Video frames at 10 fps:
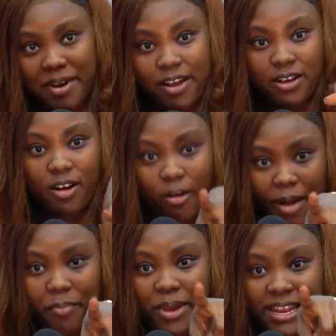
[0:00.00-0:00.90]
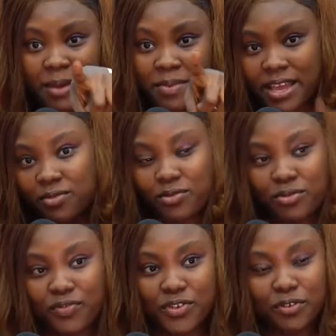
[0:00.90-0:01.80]
You can come and pay them here to do
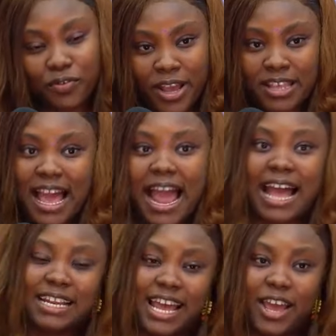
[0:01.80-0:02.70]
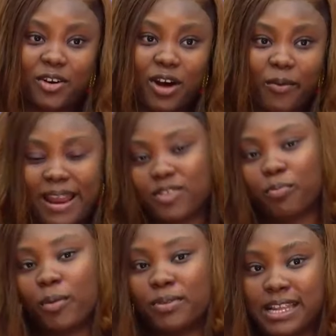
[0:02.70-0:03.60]
video for you. Say, hi Adia, I would like to
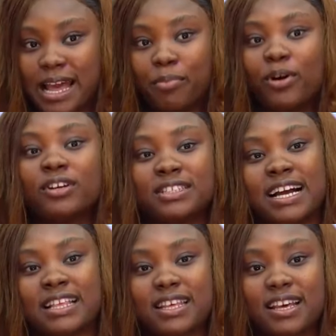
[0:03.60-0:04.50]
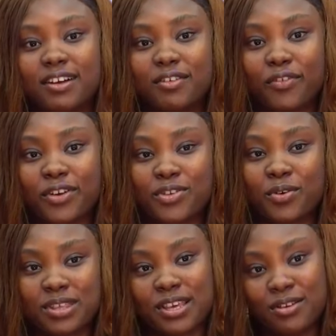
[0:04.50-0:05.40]
publicly apologize for
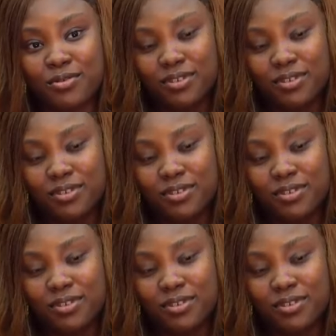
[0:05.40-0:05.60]
insulting you.